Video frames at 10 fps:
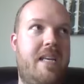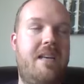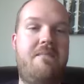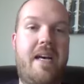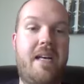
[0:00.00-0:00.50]

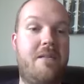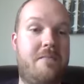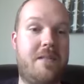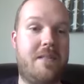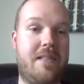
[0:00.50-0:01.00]

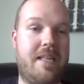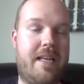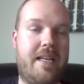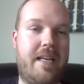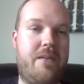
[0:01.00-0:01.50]
invaluable. Like
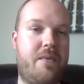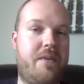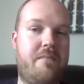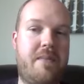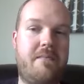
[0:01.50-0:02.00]
I wouldn't
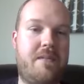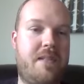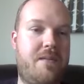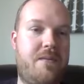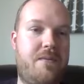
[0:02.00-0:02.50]
have been able to
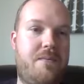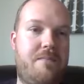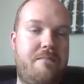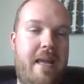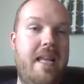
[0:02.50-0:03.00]
do
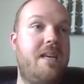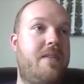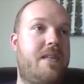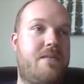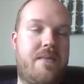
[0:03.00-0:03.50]
any of
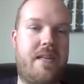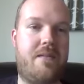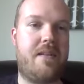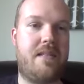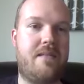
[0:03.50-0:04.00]
this
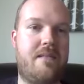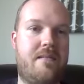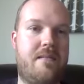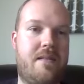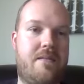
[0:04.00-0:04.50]
without it.
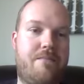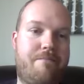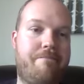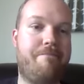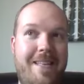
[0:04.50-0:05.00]
So
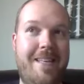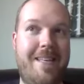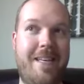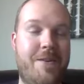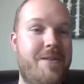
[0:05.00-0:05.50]
get
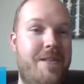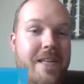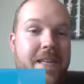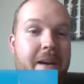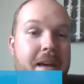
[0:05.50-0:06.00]
your
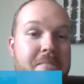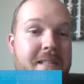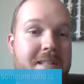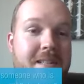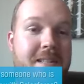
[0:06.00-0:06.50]
admin
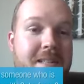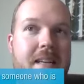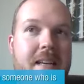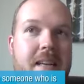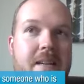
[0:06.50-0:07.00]
cert.
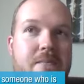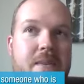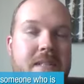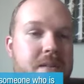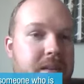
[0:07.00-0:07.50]
And
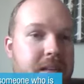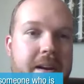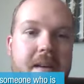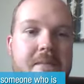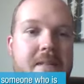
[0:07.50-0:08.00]
once you get your
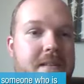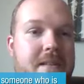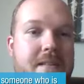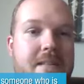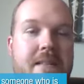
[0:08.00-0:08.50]
admin
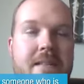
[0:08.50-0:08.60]
cert,